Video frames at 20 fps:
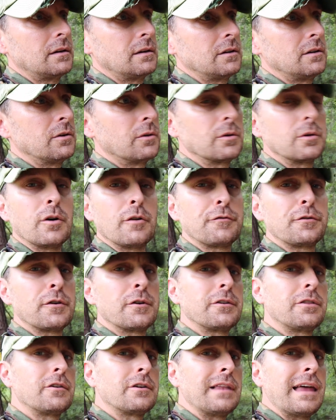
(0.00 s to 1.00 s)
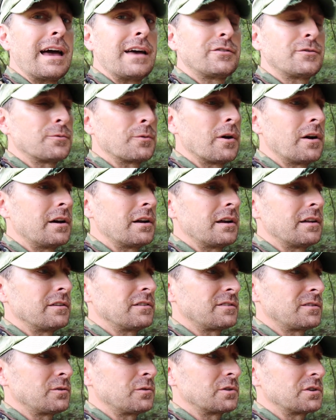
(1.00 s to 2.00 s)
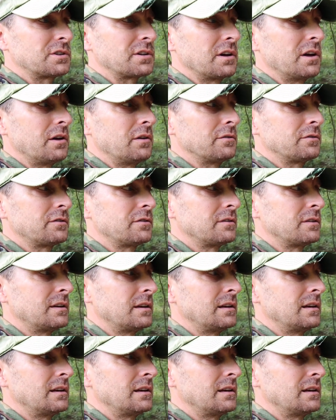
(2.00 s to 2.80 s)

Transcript: You don't know if they're in their last run on the store shelves.